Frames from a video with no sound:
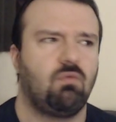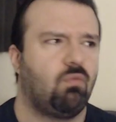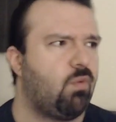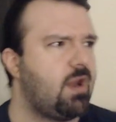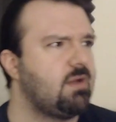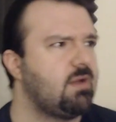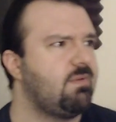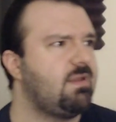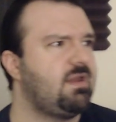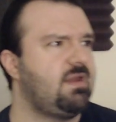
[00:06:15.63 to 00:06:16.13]

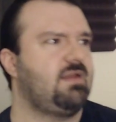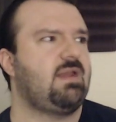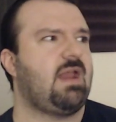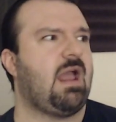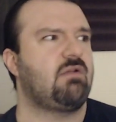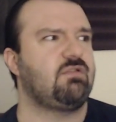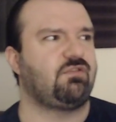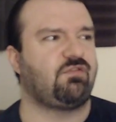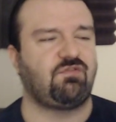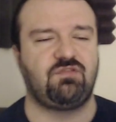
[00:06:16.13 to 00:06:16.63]
Wait a minute,
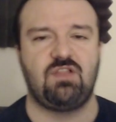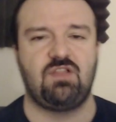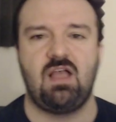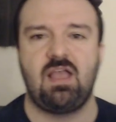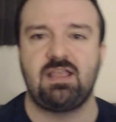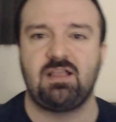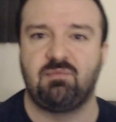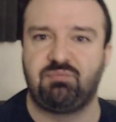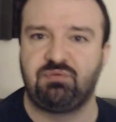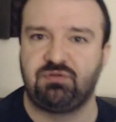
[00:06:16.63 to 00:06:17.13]
now he's
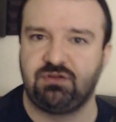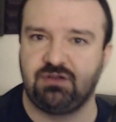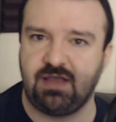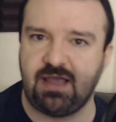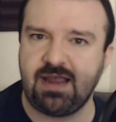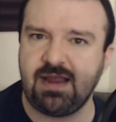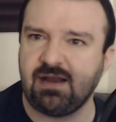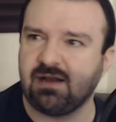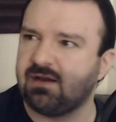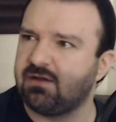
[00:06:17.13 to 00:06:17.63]
flying a
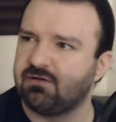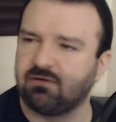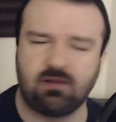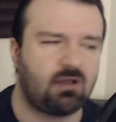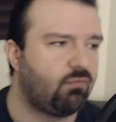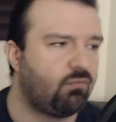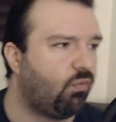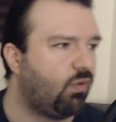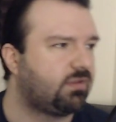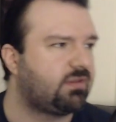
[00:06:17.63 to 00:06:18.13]
plane. And you're
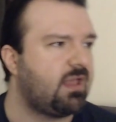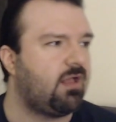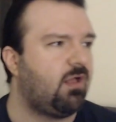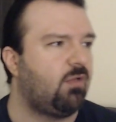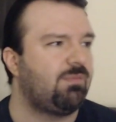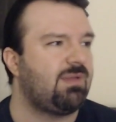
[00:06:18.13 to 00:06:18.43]
like, what the hell?